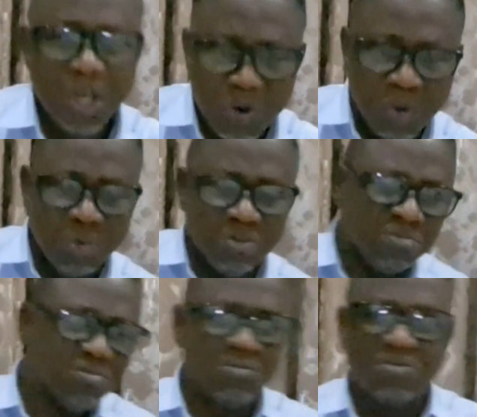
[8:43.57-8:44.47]
you know.
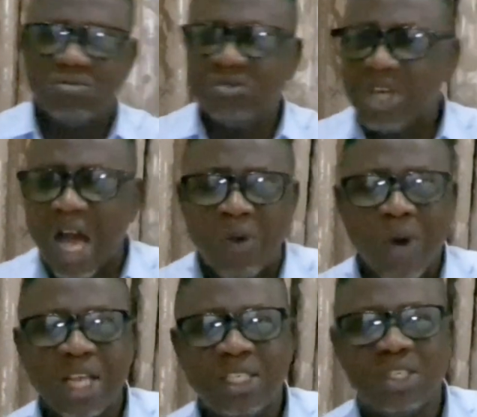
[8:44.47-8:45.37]
And
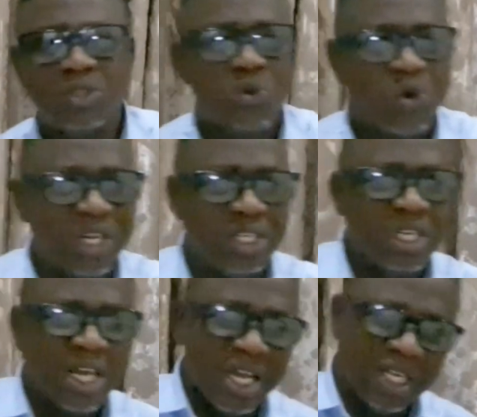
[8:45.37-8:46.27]
while she is
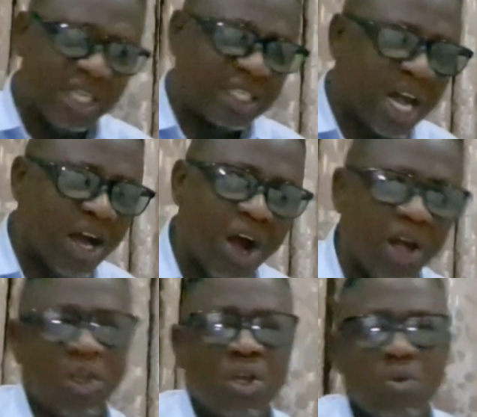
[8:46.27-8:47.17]
going, they
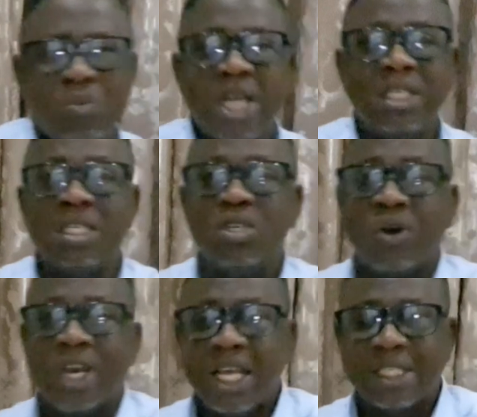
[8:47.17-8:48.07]
try, pending
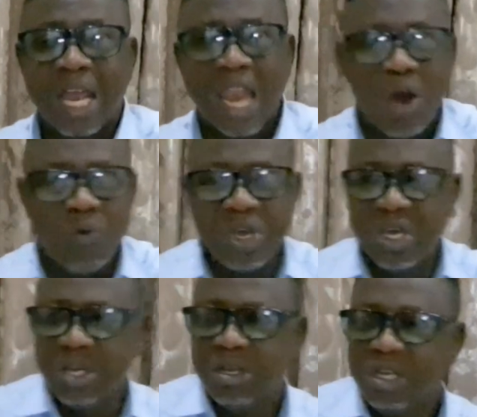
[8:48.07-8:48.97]
your next
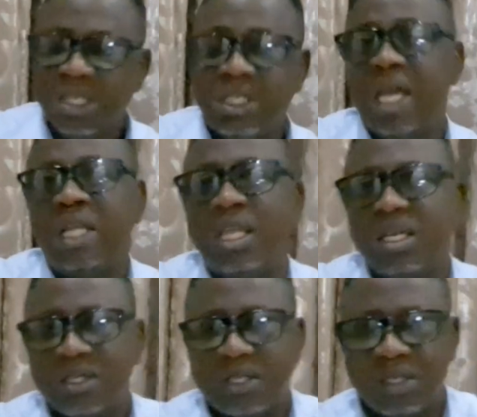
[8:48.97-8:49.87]
alawi, take
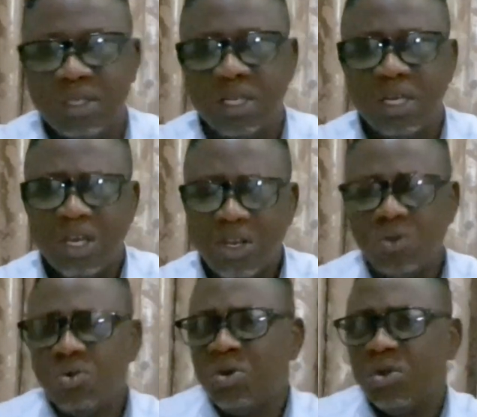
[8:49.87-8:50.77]
this. You
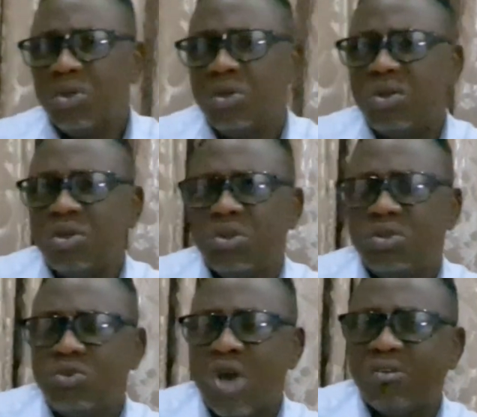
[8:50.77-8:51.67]
know,
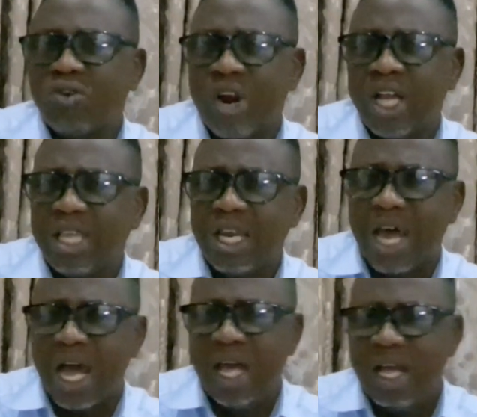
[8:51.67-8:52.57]
you have corrected
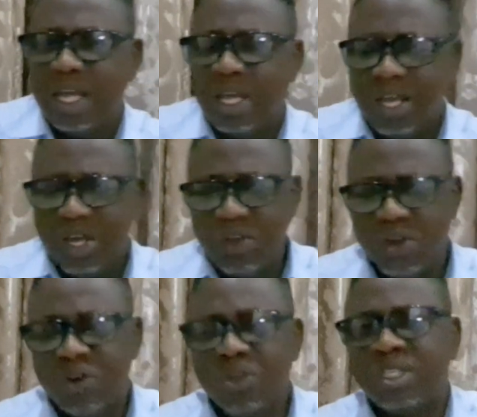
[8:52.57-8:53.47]
her.
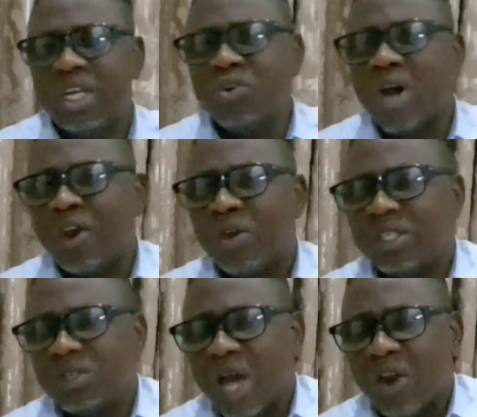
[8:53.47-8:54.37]
You're not saying you
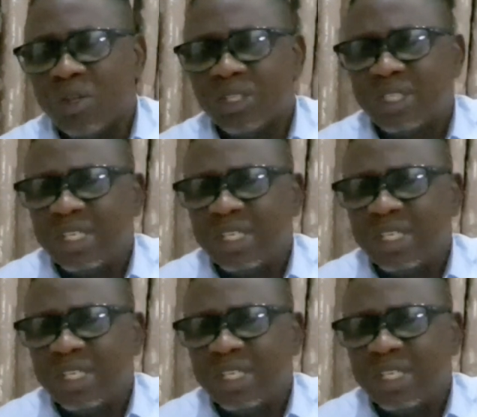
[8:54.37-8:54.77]
are not